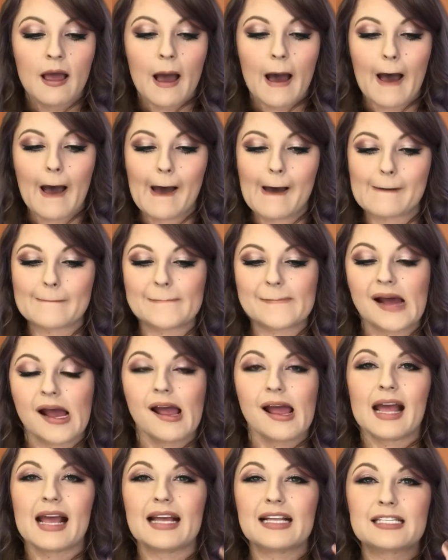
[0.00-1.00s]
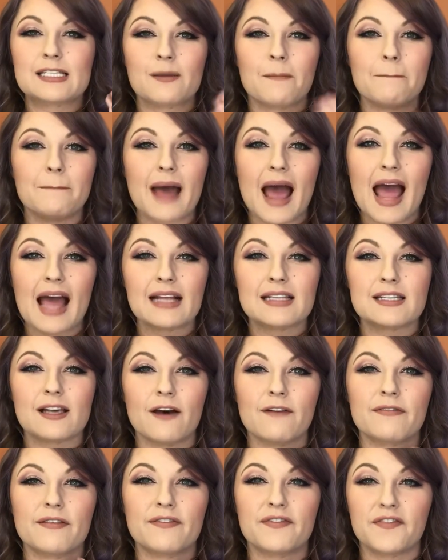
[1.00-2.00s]
Um, it's matte
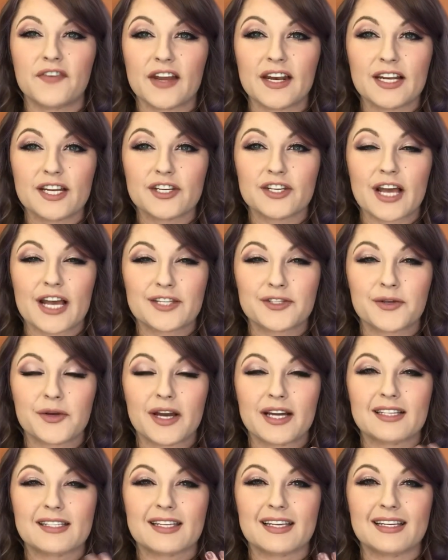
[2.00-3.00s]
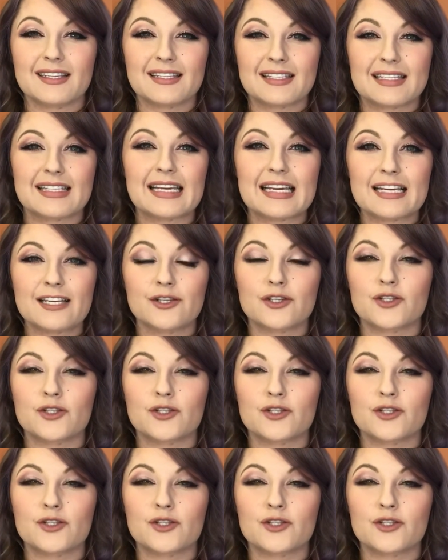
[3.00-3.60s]
of a finish, as you guys can see.